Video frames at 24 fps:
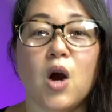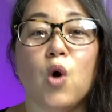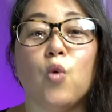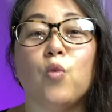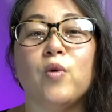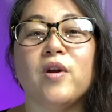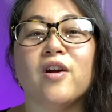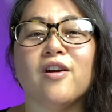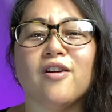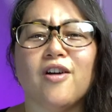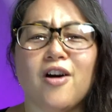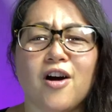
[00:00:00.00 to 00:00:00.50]

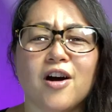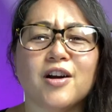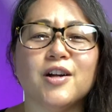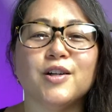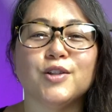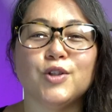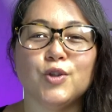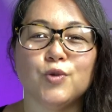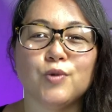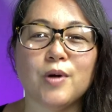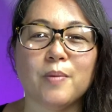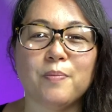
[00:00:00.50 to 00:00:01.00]
We are
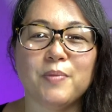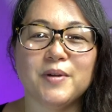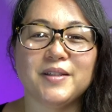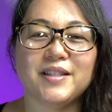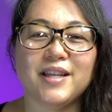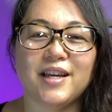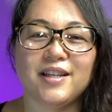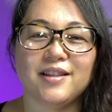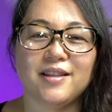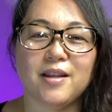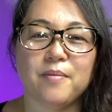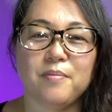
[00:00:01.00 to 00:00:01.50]
honored to
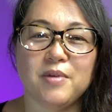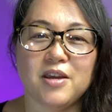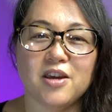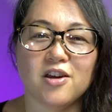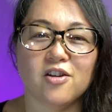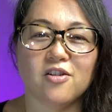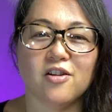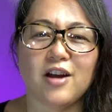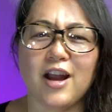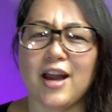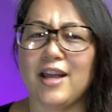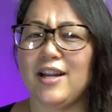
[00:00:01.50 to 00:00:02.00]
represent them
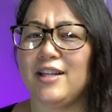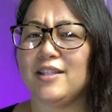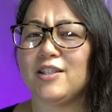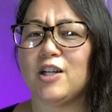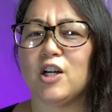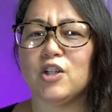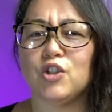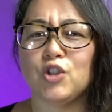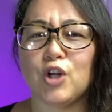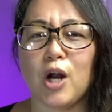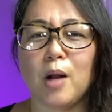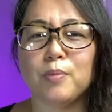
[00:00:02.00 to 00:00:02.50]
here and it's
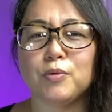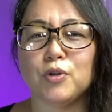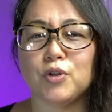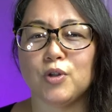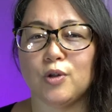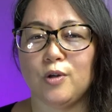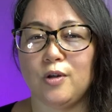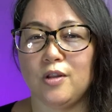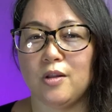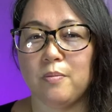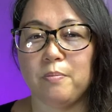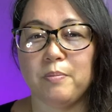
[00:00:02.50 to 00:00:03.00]
our job to
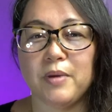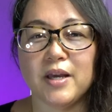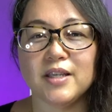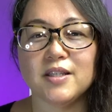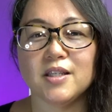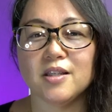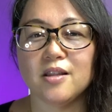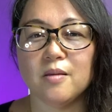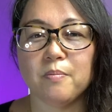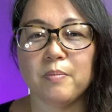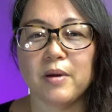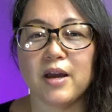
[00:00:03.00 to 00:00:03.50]
show you the
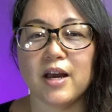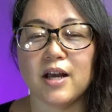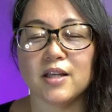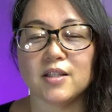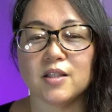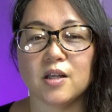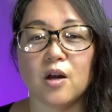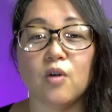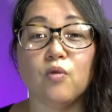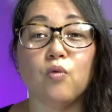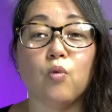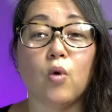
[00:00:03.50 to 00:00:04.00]
best of the
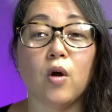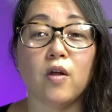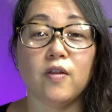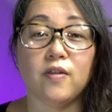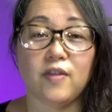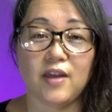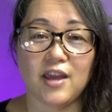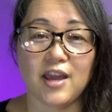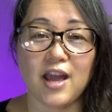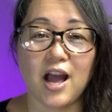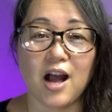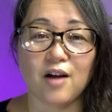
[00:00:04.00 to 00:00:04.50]
best of what
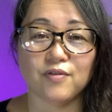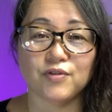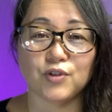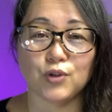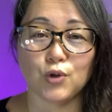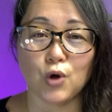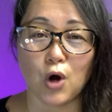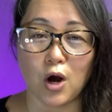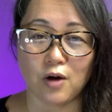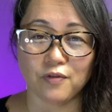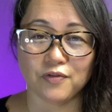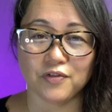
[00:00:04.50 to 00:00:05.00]
they have
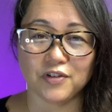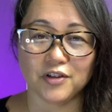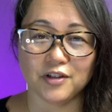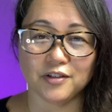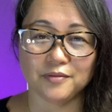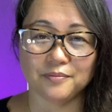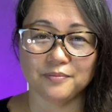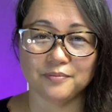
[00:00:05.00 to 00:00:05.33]
to offer.